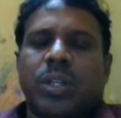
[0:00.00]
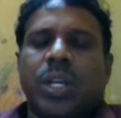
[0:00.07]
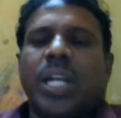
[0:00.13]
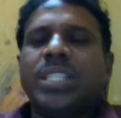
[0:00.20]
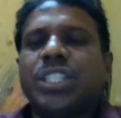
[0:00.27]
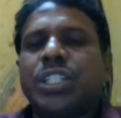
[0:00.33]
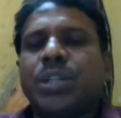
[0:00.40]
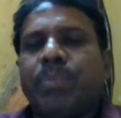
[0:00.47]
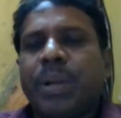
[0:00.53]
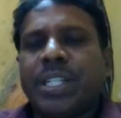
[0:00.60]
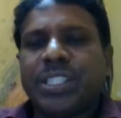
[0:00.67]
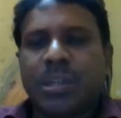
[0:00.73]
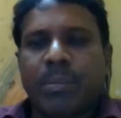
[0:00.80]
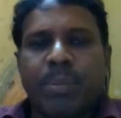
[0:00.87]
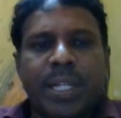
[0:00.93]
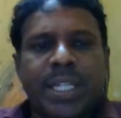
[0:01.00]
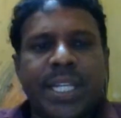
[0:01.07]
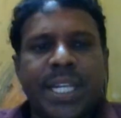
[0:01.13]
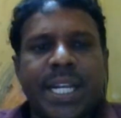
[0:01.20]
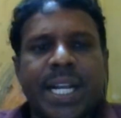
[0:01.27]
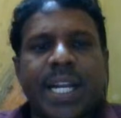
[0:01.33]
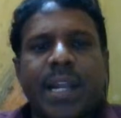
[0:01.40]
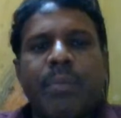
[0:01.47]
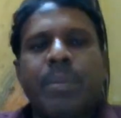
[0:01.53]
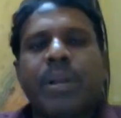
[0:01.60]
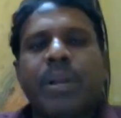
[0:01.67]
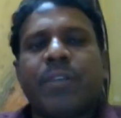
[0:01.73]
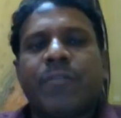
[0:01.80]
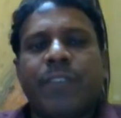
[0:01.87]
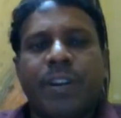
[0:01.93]
it depends upon the
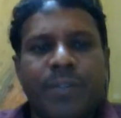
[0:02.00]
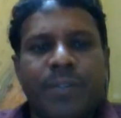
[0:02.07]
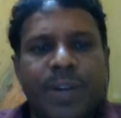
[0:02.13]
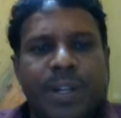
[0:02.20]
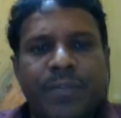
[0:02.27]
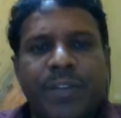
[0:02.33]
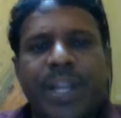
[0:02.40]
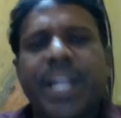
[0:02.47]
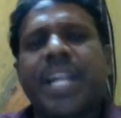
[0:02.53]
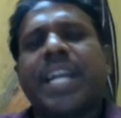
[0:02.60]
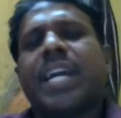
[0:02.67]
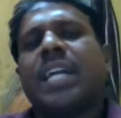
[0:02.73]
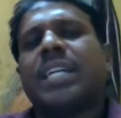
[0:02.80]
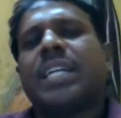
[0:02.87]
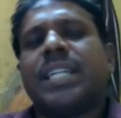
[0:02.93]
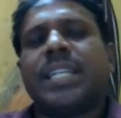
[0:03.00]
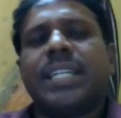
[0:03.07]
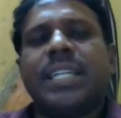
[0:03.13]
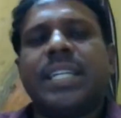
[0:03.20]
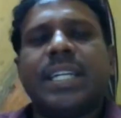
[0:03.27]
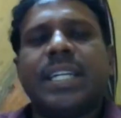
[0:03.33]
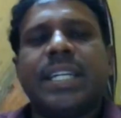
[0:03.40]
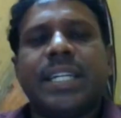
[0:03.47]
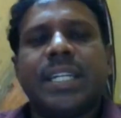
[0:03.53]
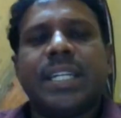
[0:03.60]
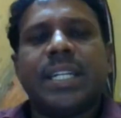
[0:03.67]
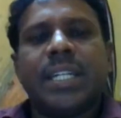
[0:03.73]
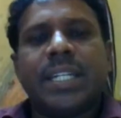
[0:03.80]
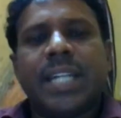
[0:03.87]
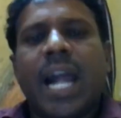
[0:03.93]
economic welfare of any country,
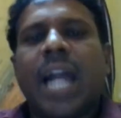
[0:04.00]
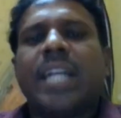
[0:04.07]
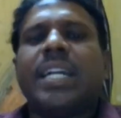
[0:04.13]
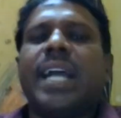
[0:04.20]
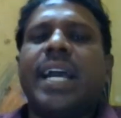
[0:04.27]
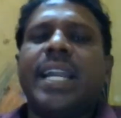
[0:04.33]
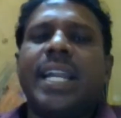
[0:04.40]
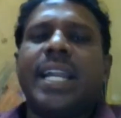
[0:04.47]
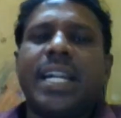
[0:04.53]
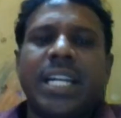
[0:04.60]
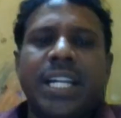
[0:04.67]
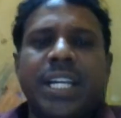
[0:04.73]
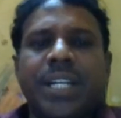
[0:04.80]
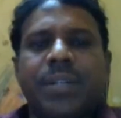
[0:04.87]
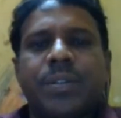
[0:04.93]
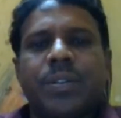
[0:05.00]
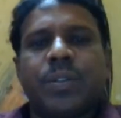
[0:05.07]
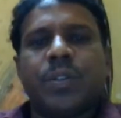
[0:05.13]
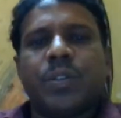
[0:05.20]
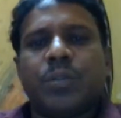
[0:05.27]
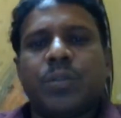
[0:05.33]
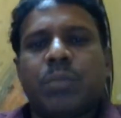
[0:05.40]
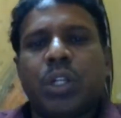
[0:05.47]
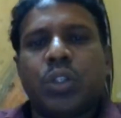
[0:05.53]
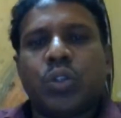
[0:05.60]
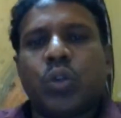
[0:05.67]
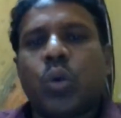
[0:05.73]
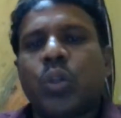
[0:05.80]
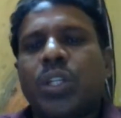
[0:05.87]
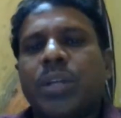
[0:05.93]
not directly but
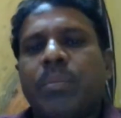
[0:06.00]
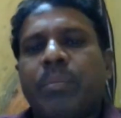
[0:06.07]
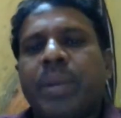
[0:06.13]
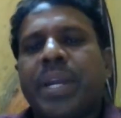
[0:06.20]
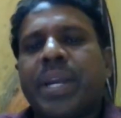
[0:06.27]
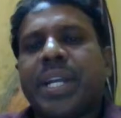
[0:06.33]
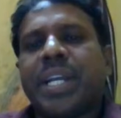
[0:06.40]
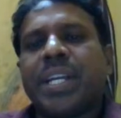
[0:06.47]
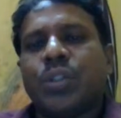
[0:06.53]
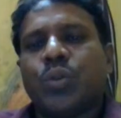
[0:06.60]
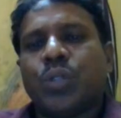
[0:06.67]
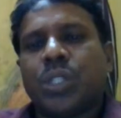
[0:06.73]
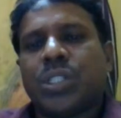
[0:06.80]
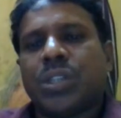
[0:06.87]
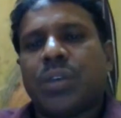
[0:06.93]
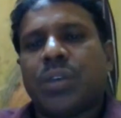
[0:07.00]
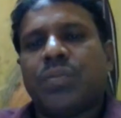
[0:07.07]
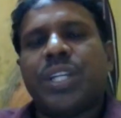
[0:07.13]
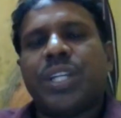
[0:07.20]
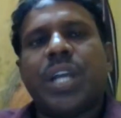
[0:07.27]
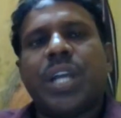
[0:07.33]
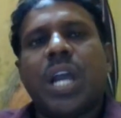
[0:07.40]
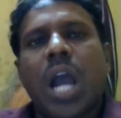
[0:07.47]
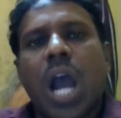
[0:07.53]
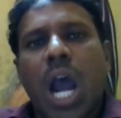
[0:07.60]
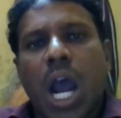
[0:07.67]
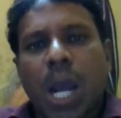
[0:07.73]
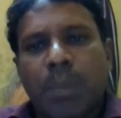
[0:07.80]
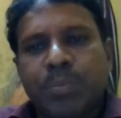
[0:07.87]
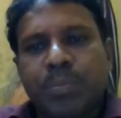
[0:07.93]
through the making uses of the
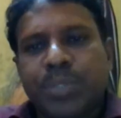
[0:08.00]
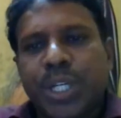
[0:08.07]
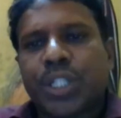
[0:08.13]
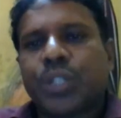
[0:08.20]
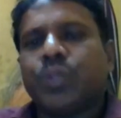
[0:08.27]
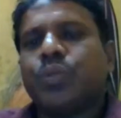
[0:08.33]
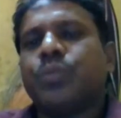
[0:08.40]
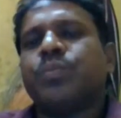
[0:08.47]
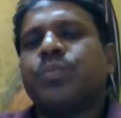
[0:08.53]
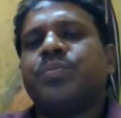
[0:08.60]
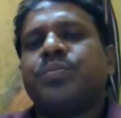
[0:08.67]
objective